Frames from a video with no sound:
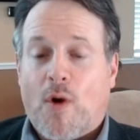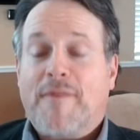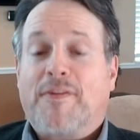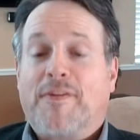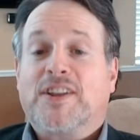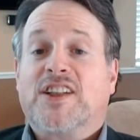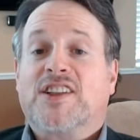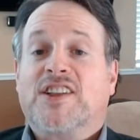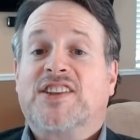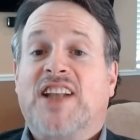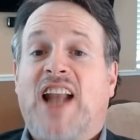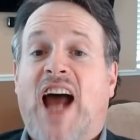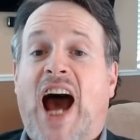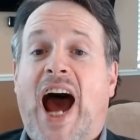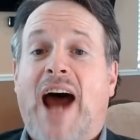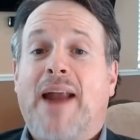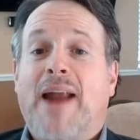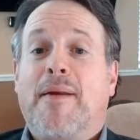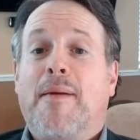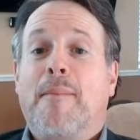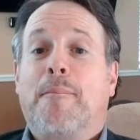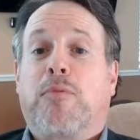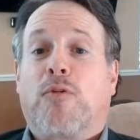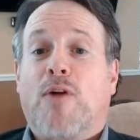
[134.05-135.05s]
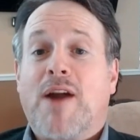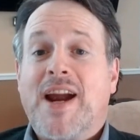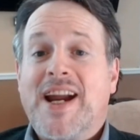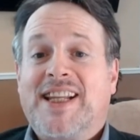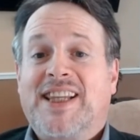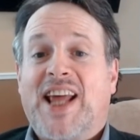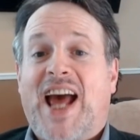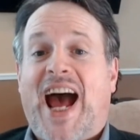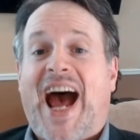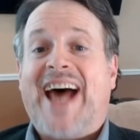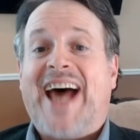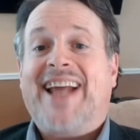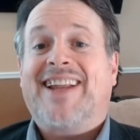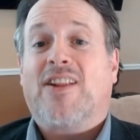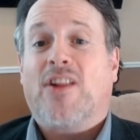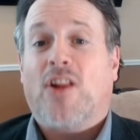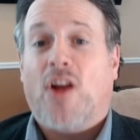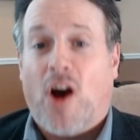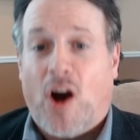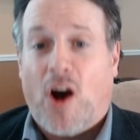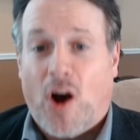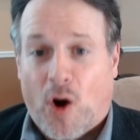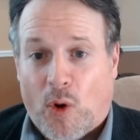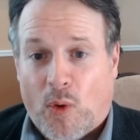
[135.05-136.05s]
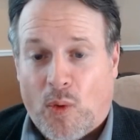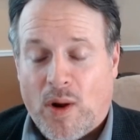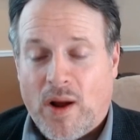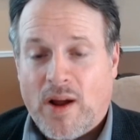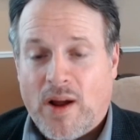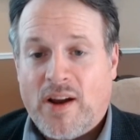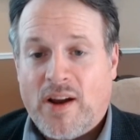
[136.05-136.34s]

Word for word: If it does not break that low,